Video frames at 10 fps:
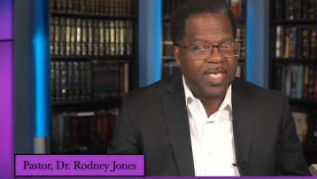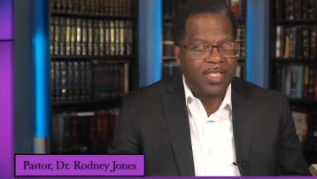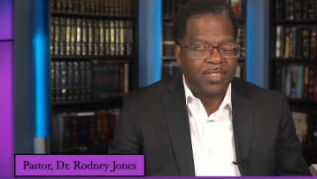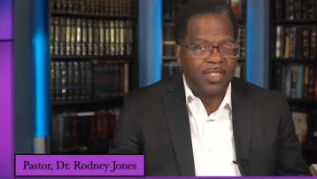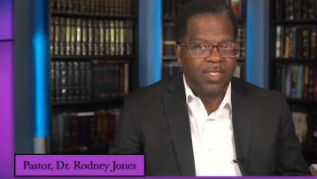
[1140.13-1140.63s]
I
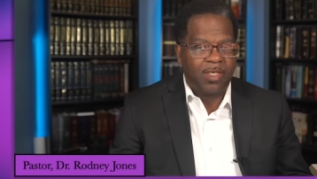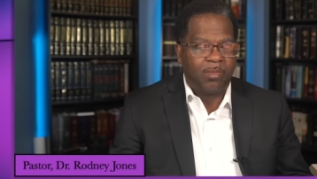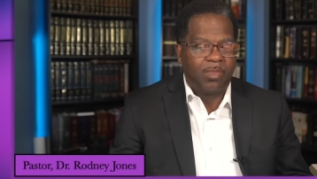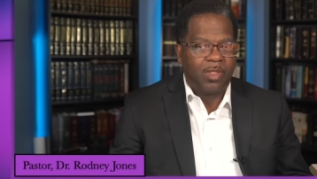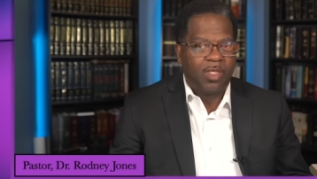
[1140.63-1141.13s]
said to
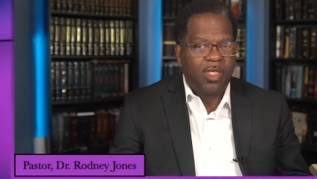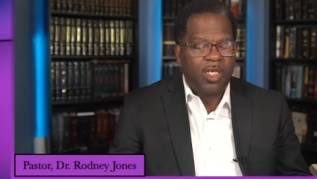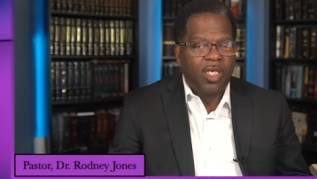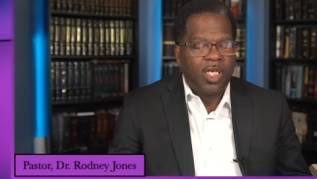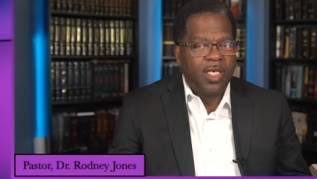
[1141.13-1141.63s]
them,
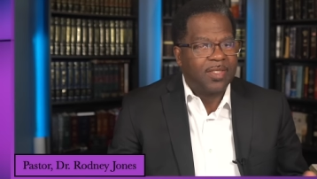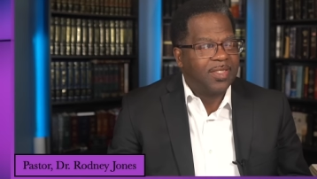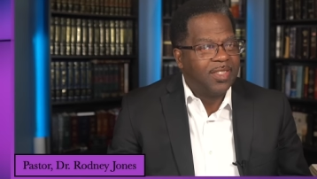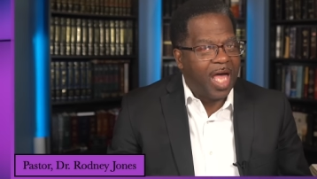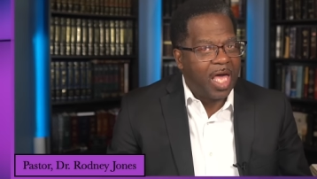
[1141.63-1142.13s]

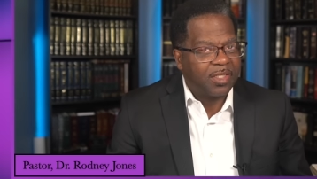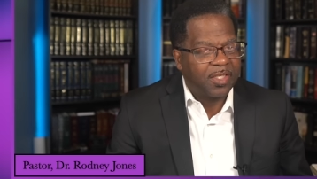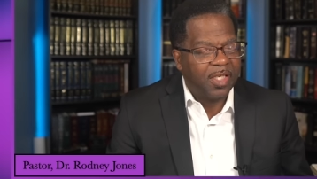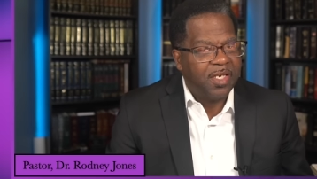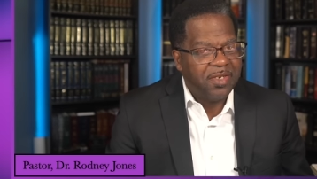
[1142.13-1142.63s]
it is
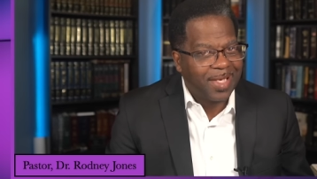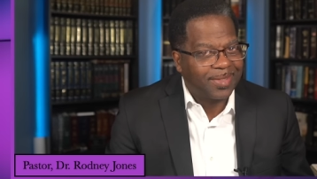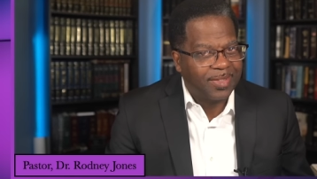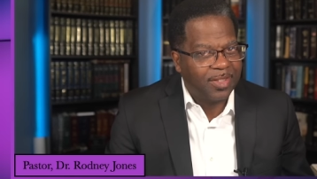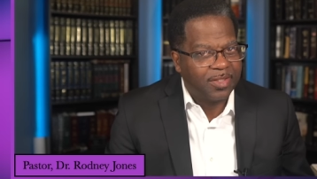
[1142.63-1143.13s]
not
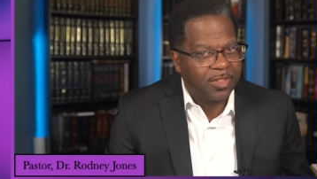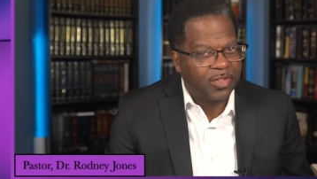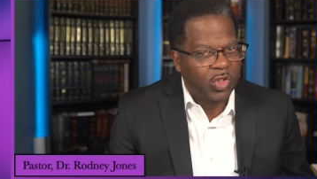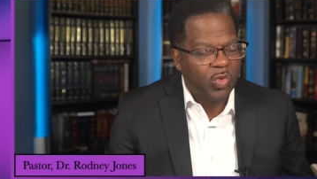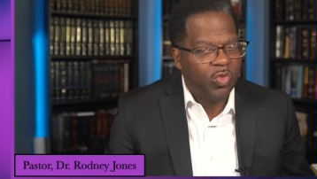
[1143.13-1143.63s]

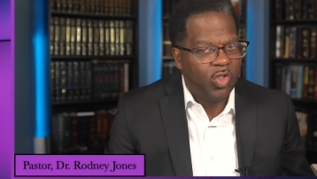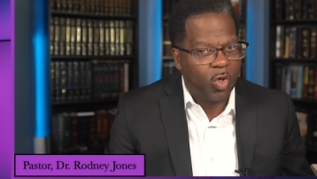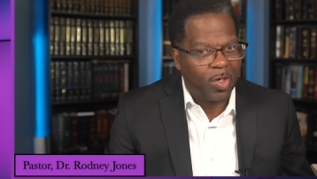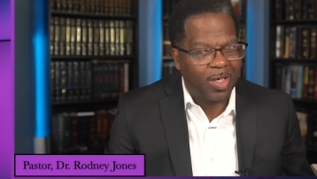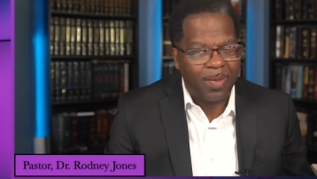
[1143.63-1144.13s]
connected to
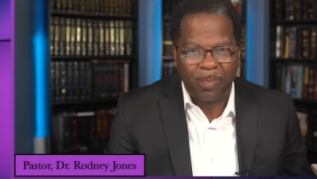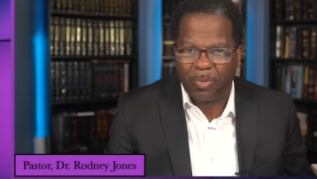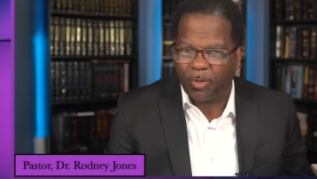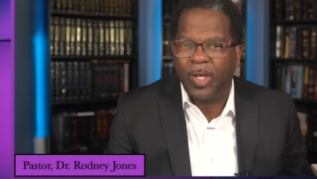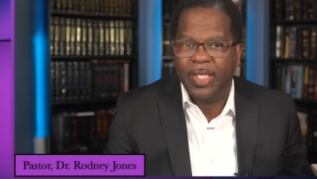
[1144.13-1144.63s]
your
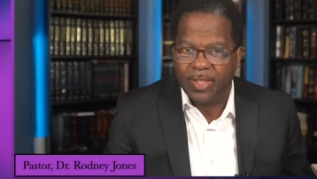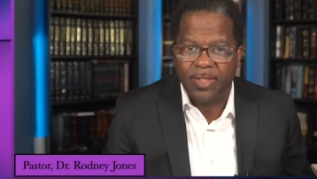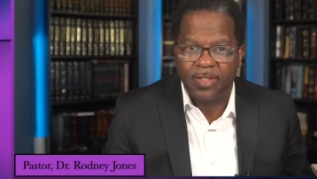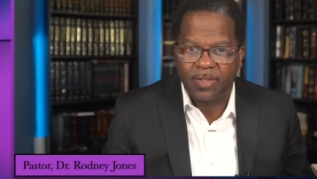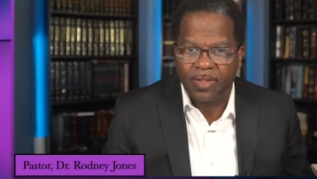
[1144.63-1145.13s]

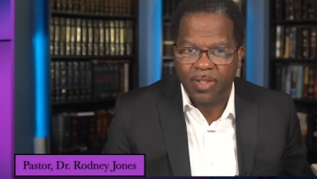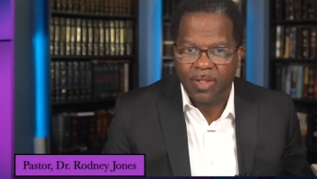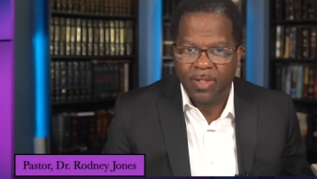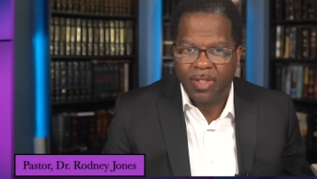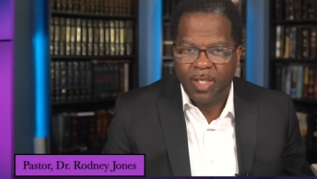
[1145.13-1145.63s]
praise.
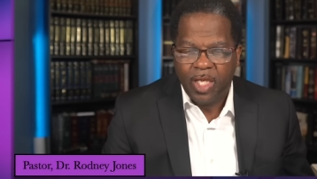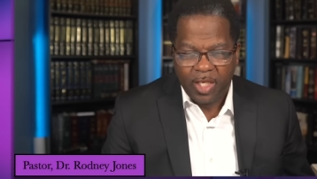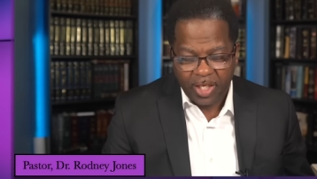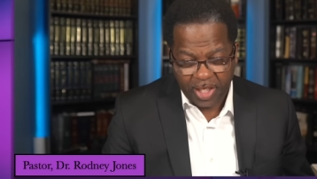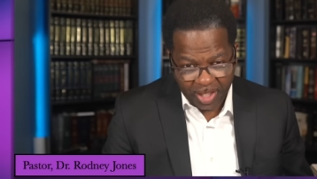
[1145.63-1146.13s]

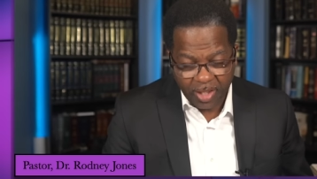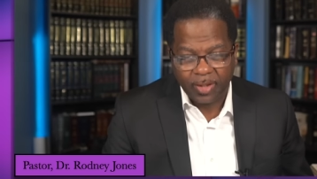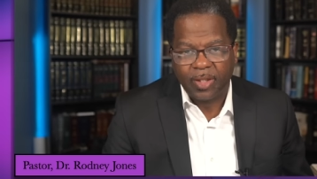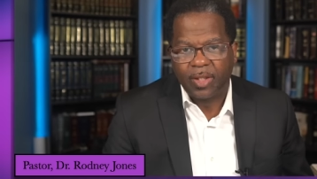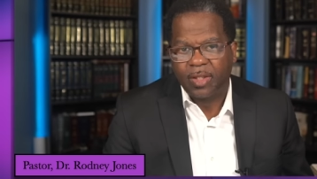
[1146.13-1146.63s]

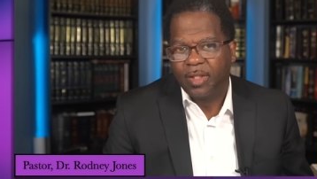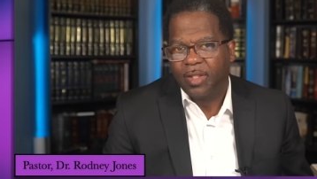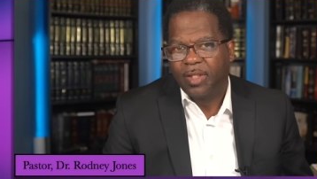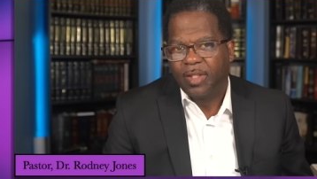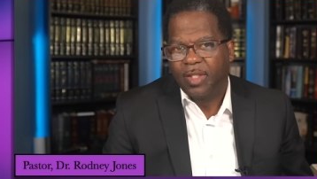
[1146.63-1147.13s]
Healing
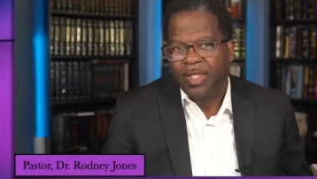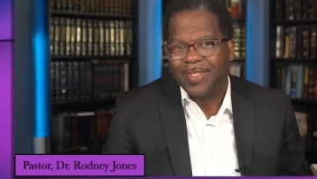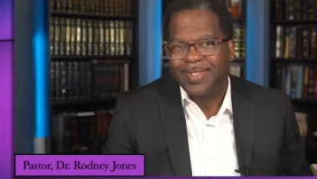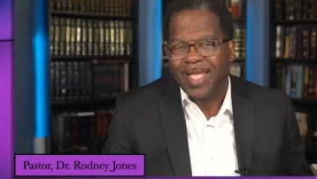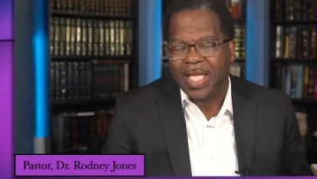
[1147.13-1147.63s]

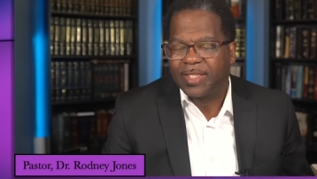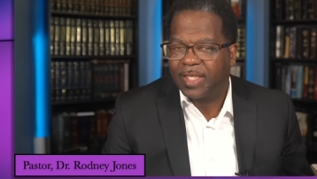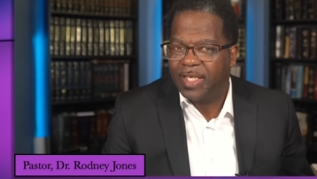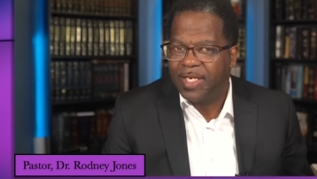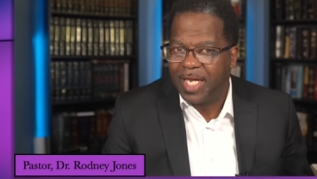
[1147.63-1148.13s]
is
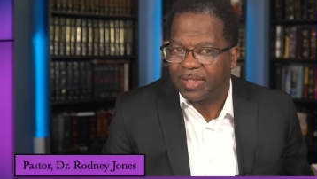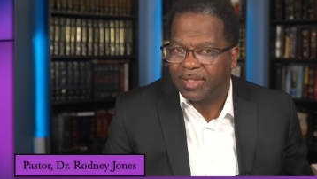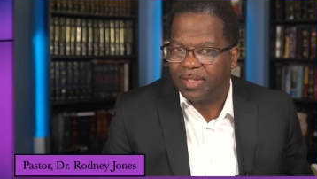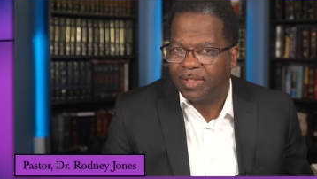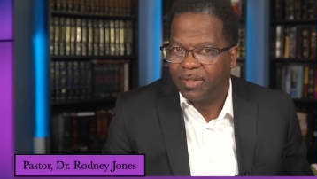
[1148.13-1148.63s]
not
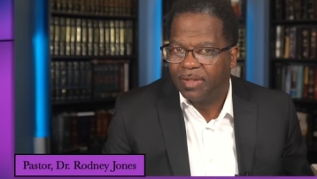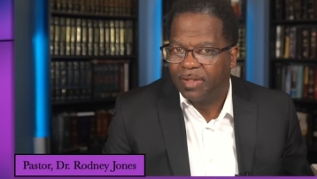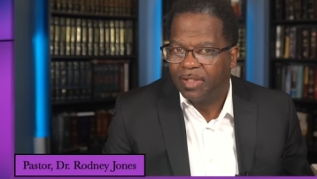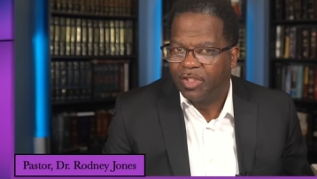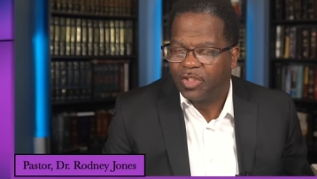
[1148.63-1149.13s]
connected
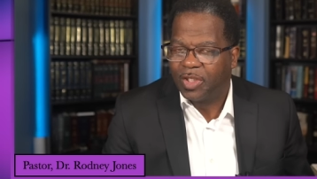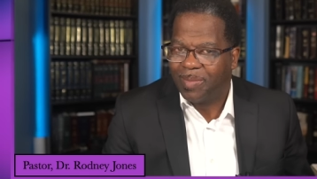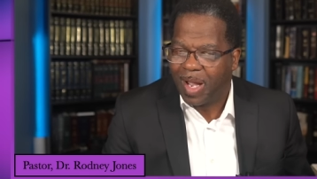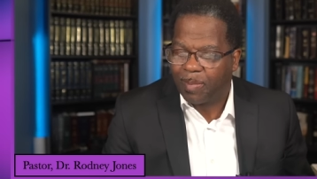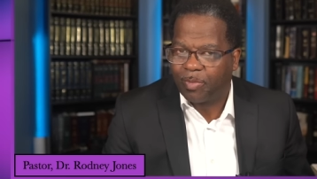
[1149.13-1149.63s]

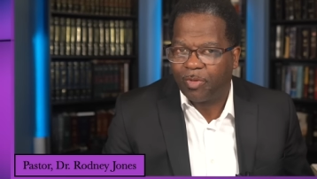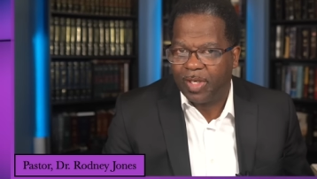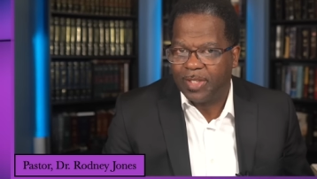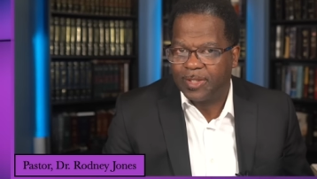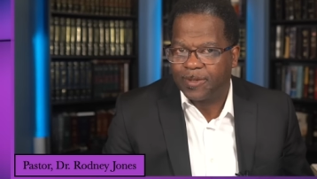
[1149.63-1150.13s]
to my
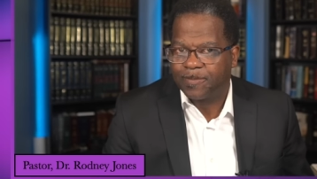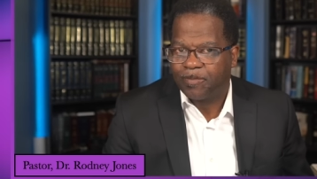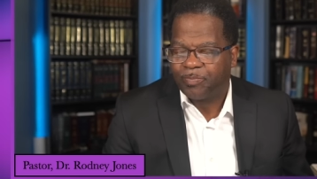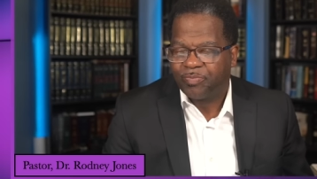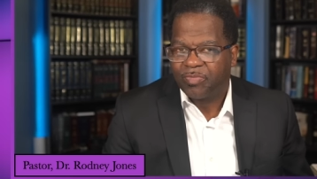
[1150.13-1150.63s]
praise.
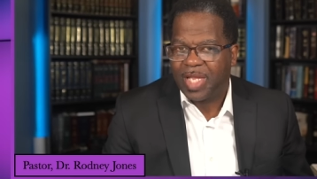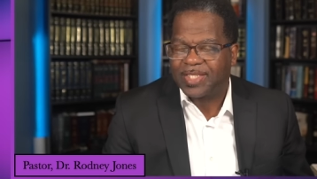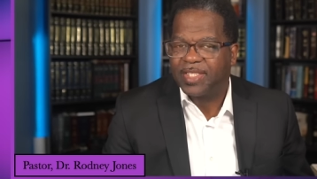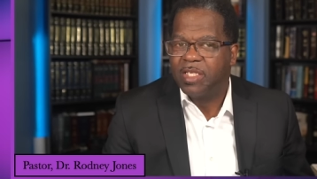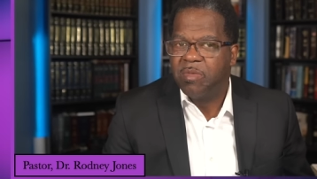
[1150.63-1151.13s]

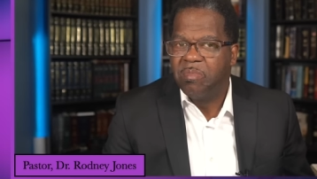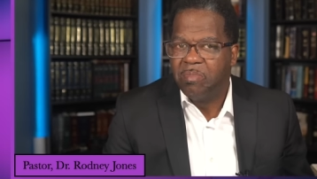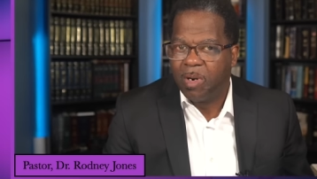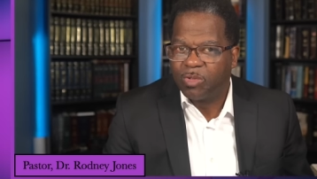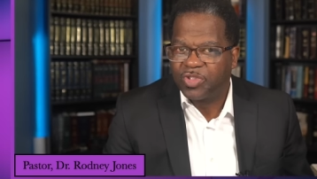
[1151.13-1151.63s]
That's an
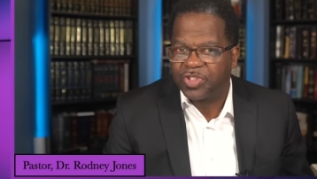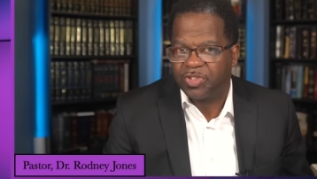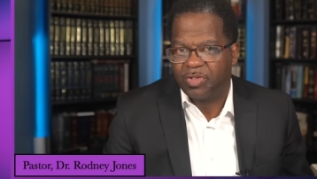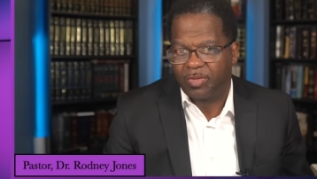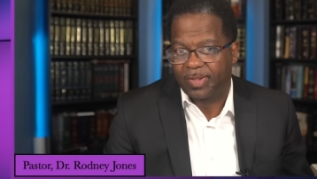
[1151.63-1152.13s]

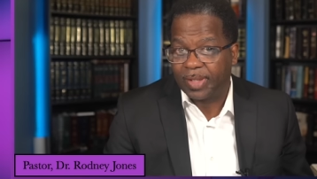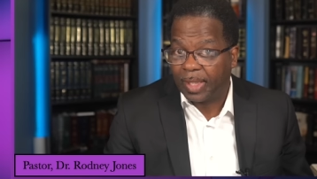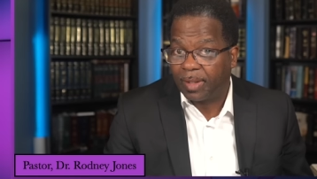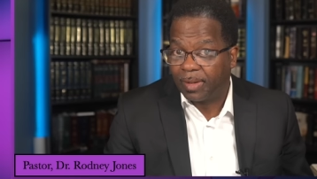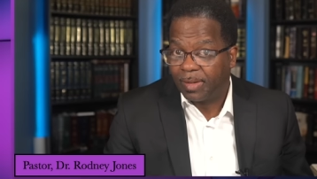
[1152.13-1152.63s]
emotional
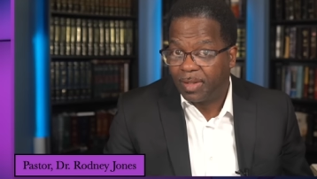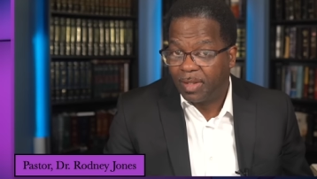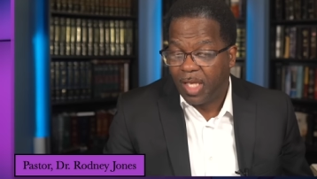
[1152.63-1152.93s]
thing.